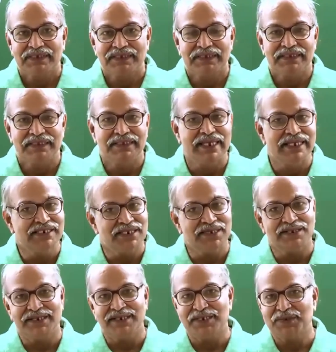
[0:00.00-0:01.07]

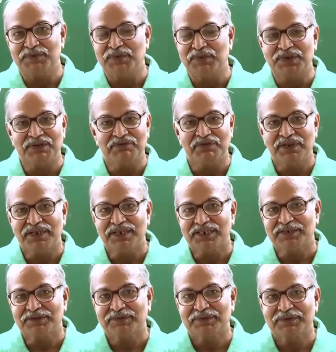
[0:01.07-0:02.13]
Nature is beautiful
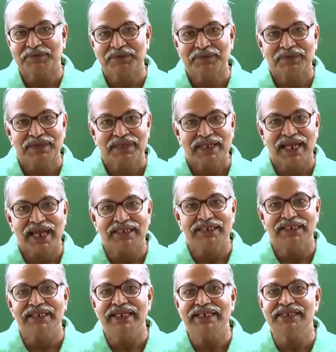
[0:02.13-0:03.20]
and
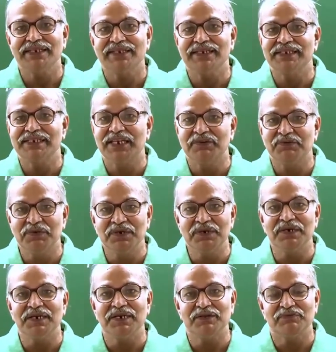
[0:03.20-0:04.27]
the nature is
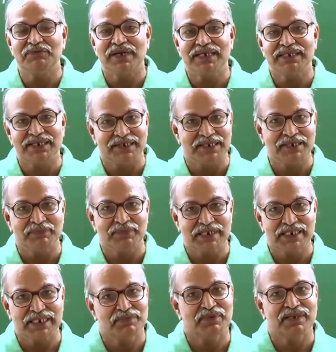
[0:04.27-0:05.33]
governed by certain
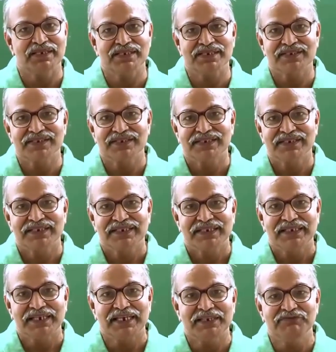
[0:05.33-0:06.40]
principles,
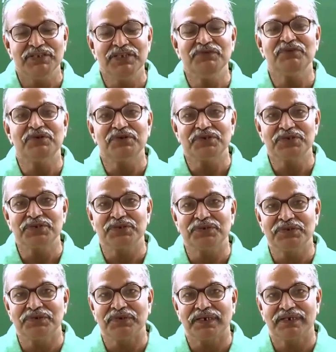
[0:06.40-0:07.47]
and we want
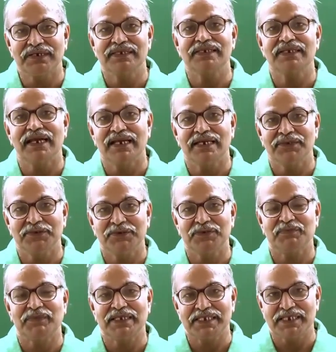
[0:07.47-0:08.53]
to understand
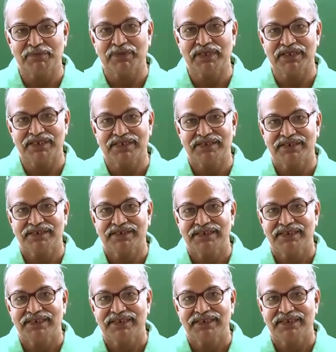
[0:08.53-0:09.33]
those principles.